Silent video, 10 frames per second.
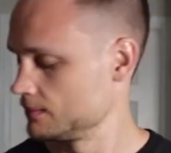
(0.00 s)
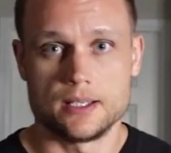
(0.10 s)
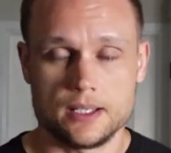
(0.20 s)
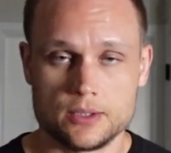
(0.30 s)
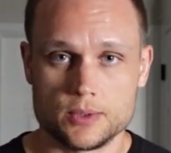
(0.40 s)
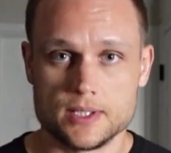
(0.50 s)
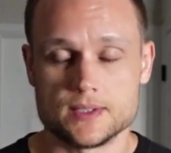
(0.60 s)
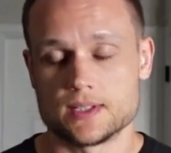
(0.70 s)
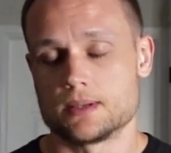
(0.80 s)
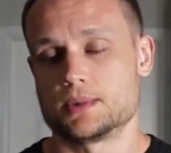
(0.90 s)

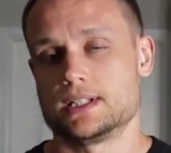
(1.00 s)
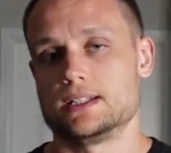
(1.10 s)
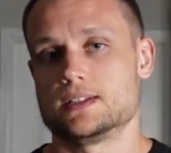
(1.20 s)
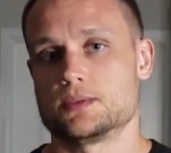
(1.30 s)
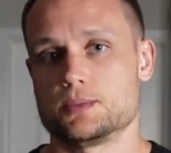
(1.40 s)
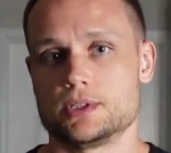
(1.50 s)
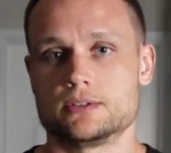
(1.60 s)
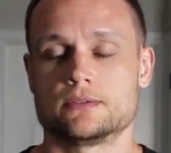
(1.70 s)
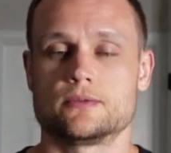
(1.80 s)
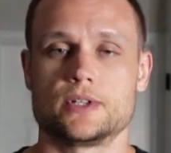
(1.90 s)
Anyways, I'm gonna eat this
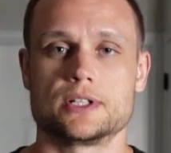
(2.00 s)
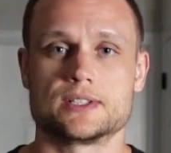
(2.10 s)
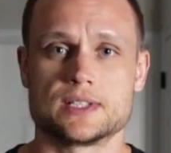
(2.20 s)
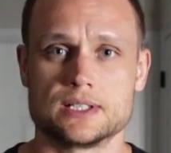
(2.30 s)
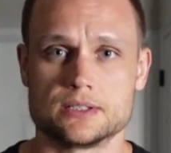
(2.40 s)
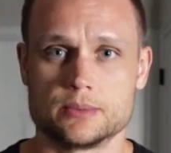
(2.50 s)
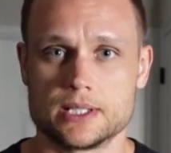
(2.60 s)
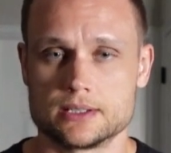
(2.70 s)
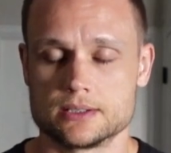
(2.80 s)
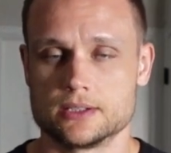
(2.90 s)
meal. Very excited
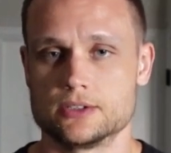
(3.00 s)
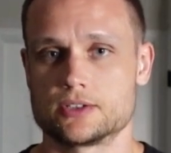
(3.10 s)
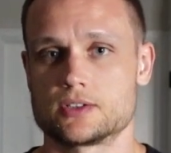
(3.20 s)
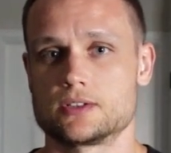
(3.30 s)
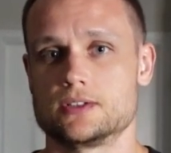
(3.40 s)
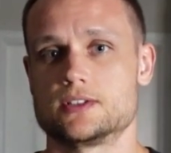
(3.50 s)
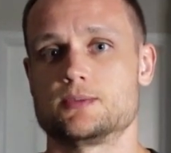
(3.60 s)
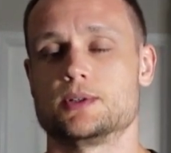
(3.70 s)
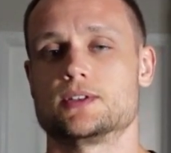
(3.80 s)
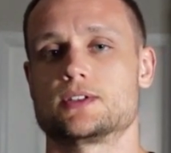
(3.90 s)
about it. It looks good,
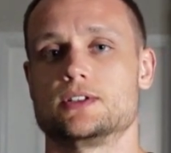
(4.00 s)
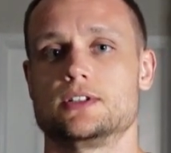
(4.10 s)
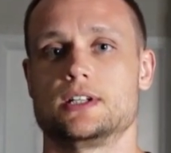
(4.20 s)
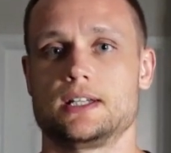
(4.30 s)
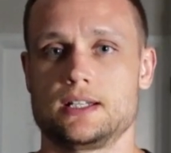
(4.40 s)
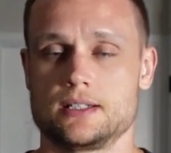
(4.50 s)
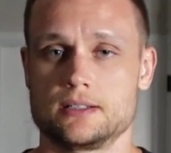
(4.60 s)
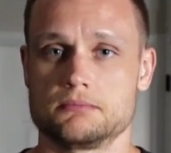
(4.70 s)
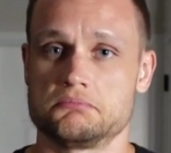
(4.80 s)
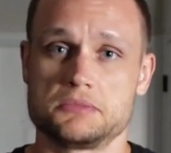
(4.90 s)
smells good,
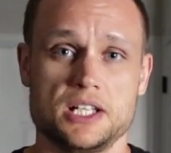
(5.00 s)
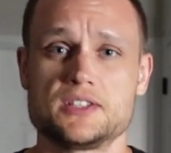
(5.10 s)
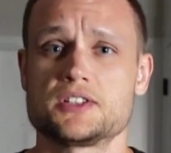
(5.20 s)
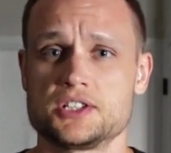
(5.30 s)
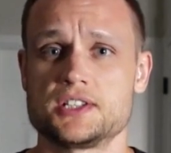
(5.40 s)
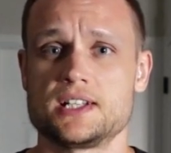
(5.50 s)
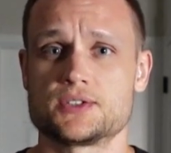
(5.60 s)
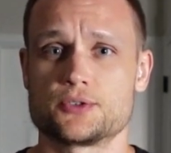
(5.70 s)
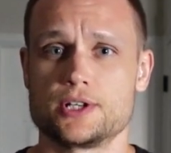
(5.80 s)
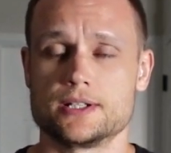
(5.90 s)
and it's gonna
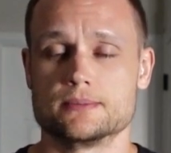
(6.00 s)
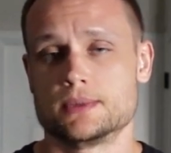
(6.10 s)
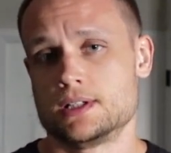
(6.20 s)
taste great.